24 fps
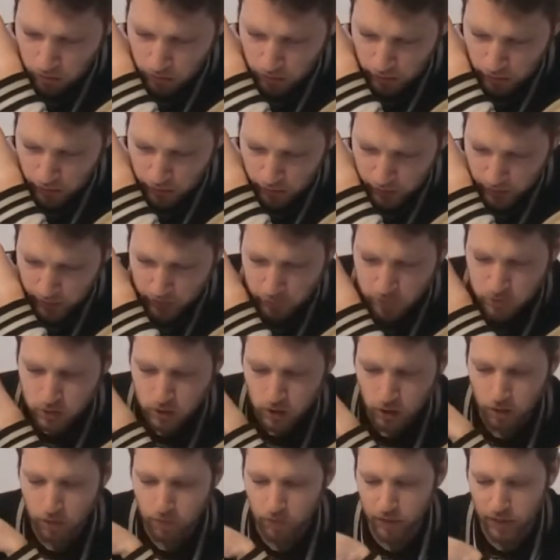like the
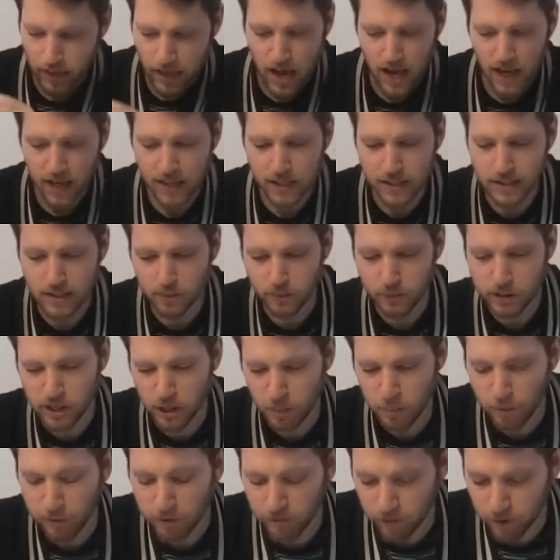insert for the eyes, which I
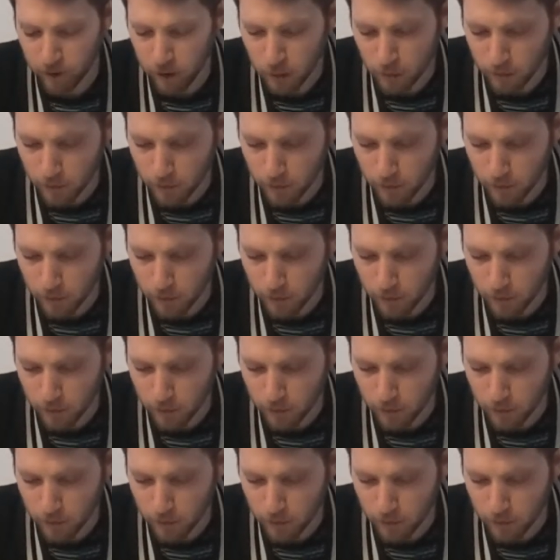prefer